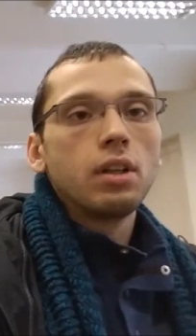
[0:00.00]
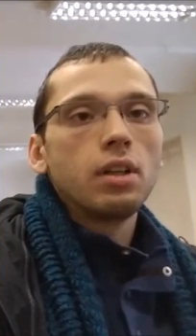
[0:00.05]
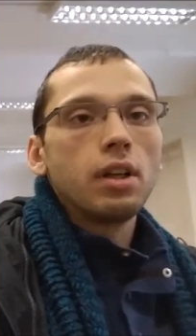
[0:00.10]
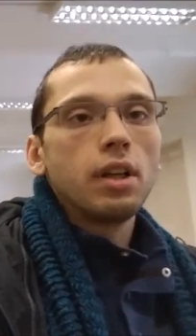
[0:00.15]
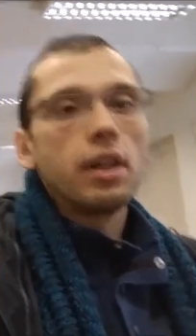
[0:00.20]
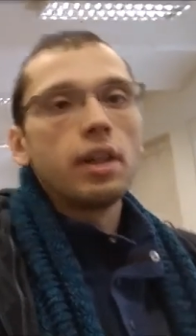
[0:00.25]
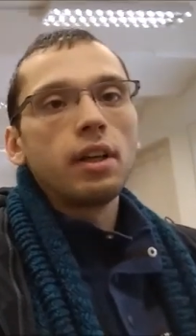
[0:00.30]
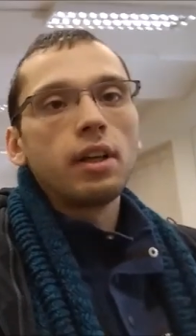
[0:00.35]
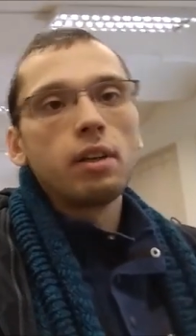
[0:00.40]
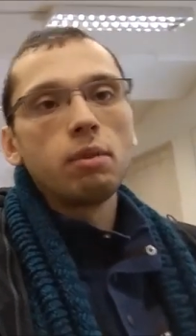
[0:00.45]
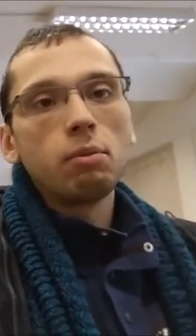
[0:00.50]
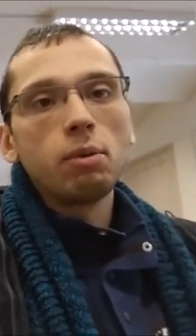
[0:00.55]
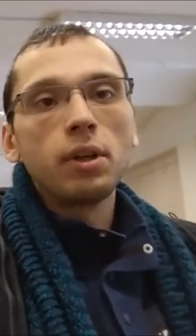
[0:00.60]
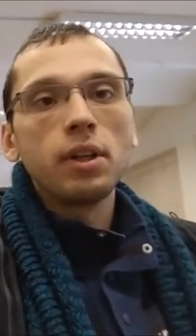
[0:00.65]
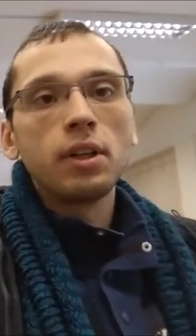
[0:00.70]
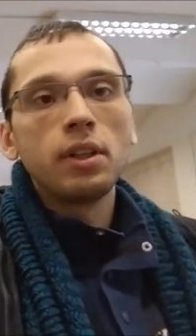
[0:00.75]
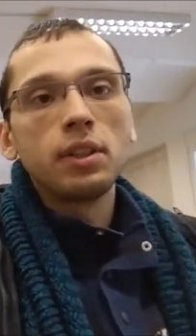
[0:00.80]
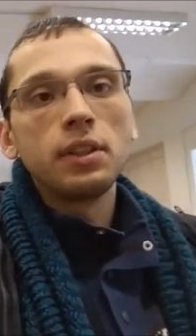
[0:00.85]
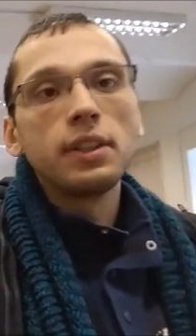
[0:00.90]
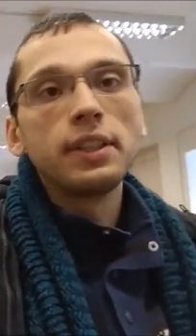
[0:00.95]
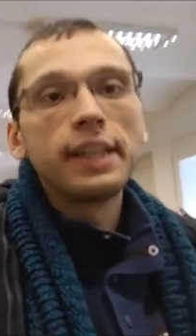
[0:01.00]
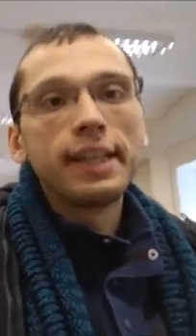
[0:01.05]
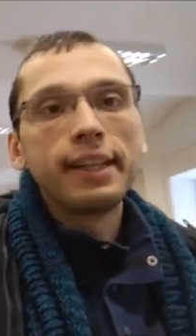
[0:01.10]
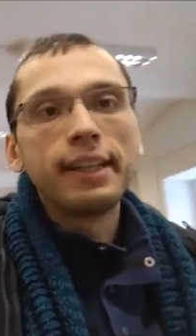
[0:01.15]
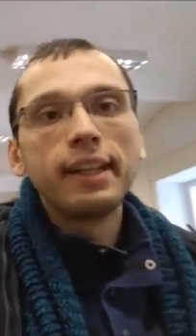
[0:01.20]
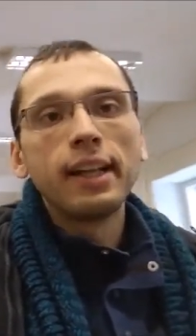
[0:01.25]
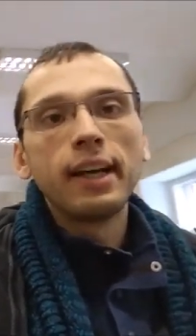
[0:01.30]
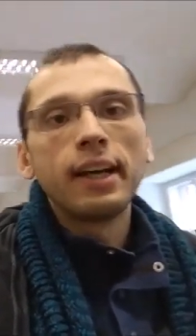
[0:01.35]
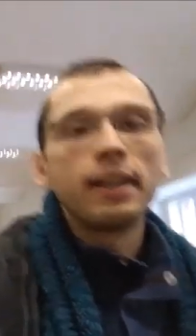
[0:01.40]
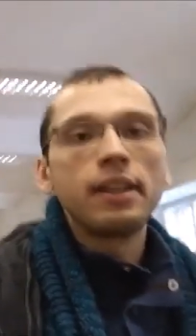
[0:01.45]
and what are the
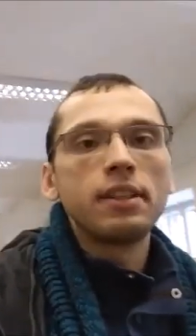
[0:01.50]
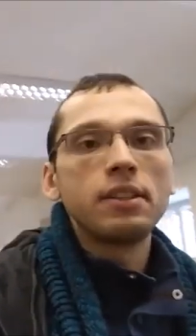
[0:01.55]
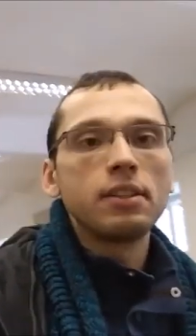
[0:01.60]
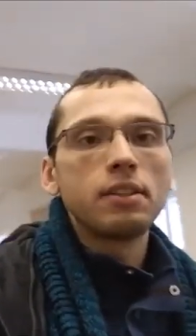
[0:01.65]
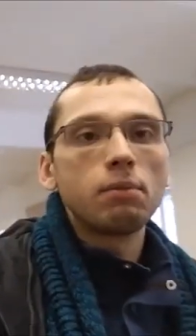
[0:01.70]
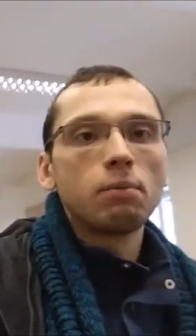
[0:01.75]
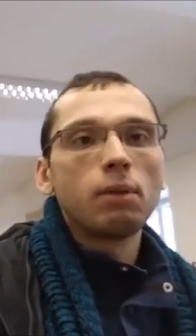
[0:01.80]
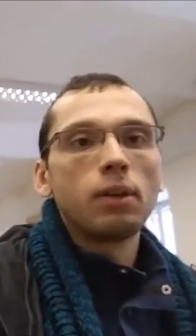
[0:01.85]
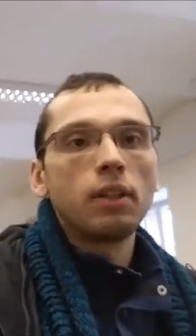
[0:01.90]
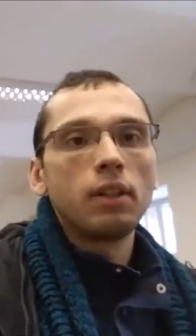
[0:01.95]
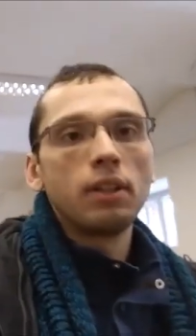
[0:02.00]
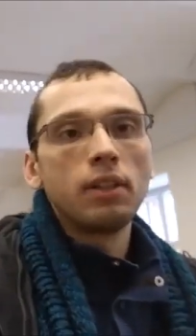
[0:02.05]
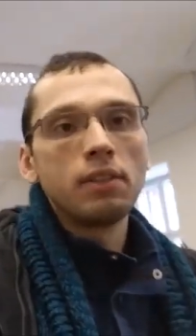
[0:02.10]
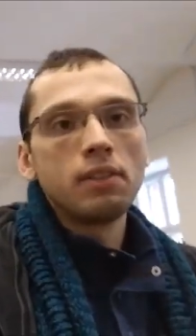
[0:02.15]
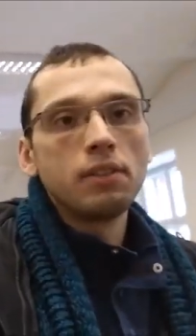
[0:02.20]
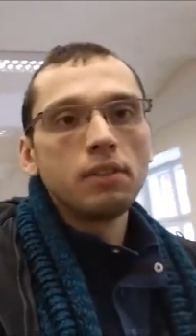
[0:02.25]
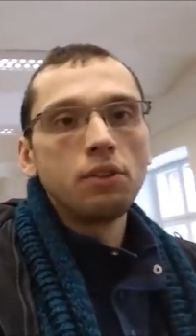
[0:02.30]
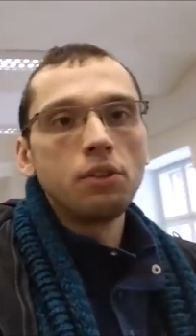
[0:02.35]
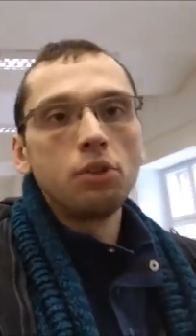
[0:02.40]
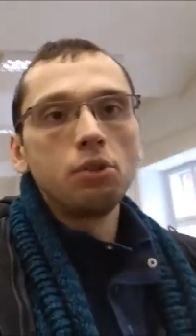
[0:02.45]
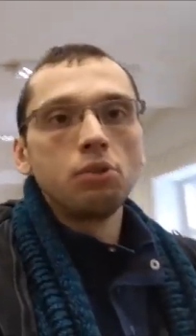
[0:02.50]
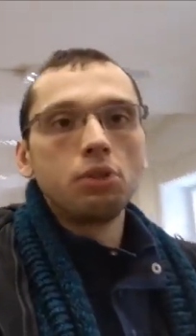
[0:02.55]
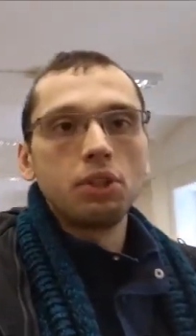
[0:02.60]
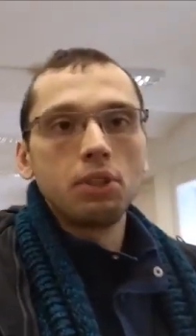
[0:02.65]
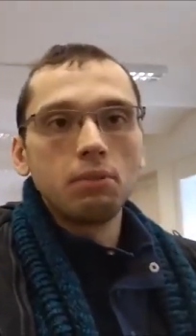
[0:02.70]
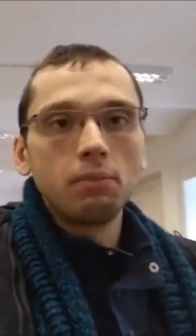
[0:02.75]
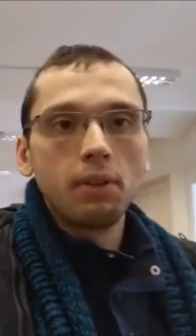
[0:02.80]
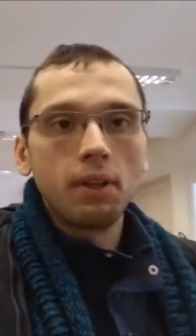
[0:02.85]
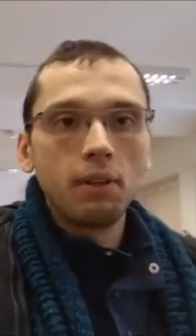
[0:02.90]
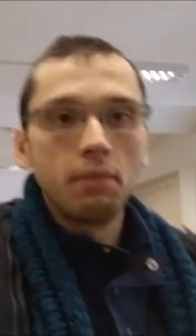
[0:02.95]
deadlines, what is the
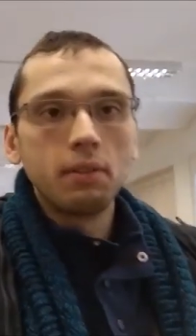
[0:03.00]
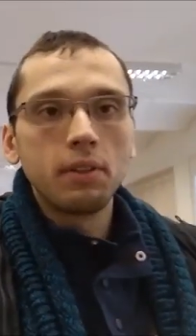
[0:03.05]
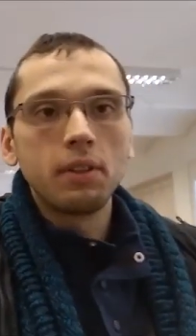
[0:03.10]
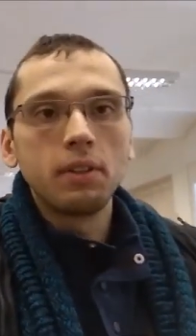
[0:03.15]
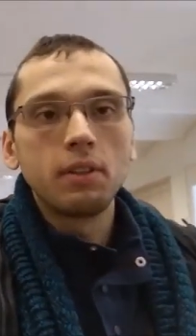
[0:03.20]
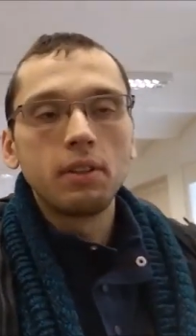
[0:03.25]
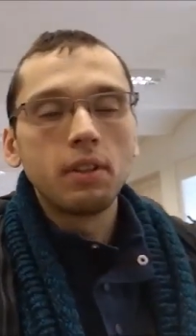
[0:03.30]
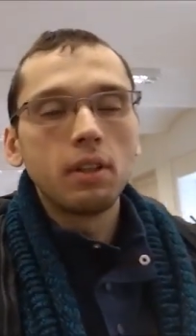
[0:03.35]
tuition waiver,